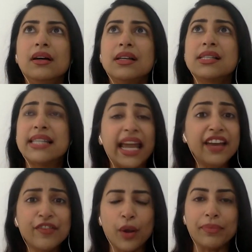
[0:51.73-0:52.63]
say
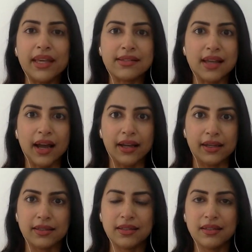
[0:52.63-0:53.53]
from their
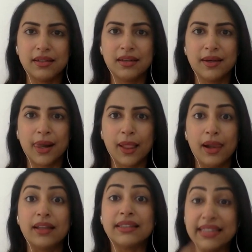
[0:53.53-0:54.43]
side.
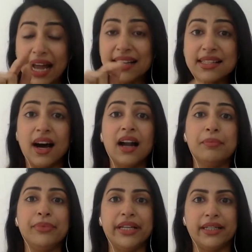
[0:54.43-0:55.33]
That is
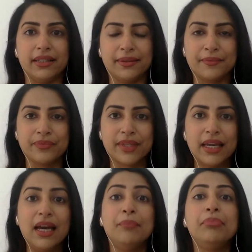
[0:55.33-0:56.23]
heartbreaking.
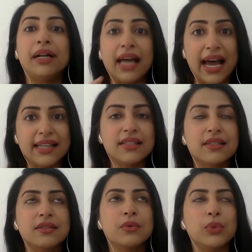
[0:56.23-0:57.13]
But
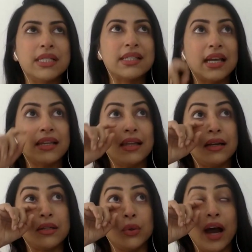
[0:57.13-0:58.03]
as we say
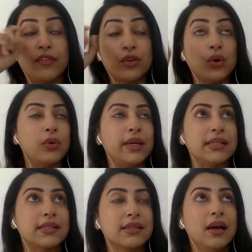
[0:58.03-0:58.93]
that you have to
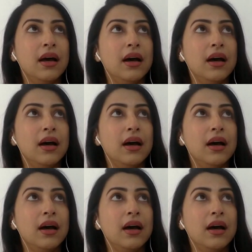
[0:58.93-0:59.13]
always